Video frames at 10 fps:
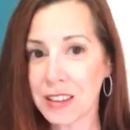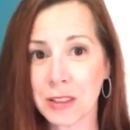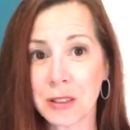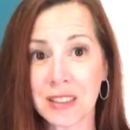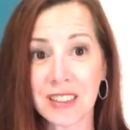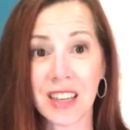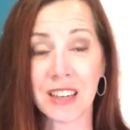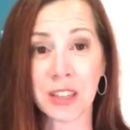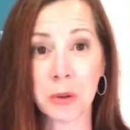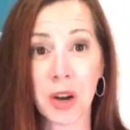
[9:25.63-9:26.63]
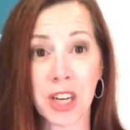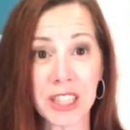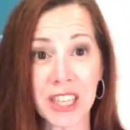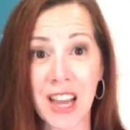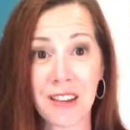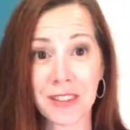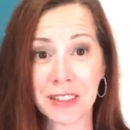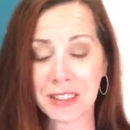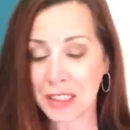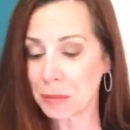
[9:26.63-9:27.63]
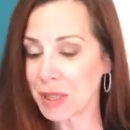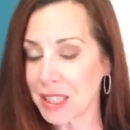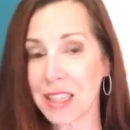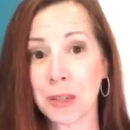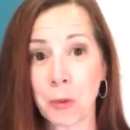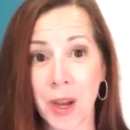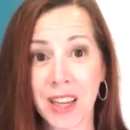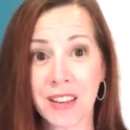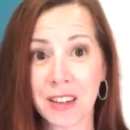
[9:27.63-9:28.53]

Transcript: Notice that you hardly ever see me in white.